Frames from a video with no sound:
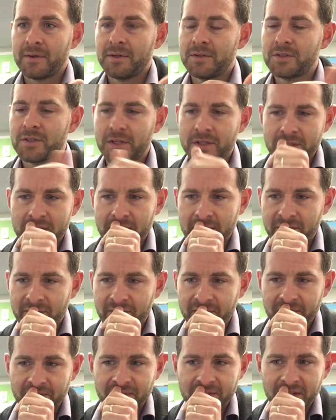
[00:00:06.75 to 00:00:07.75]
In John chapter
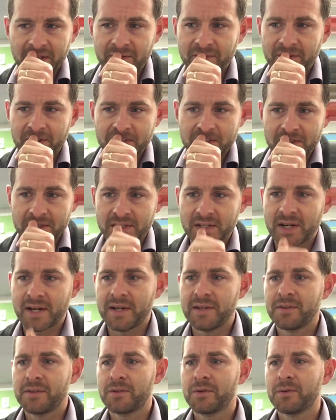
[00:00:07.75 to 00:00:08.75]
15, verses
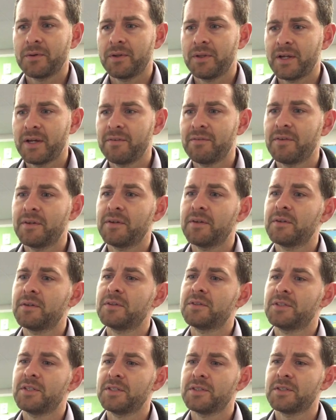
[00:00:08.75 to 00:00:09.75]
9 through 11,
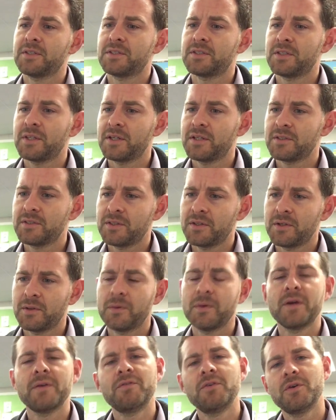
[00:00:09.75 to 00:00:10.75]
Jesus says,
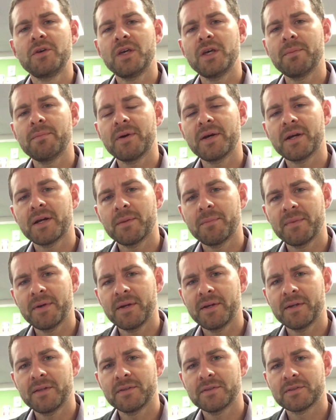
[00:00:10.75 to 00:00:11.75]
if you keep my
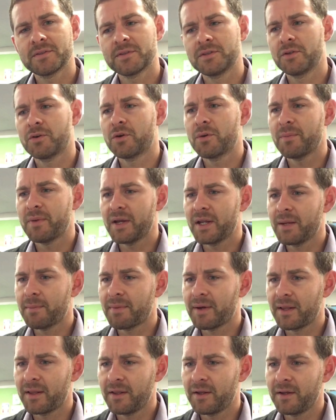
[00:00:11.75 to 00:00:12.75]
commands, you'll remain in
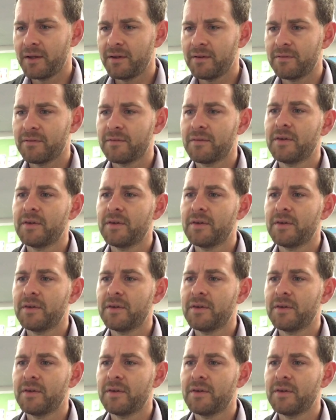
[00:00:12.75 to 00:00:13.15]
my love.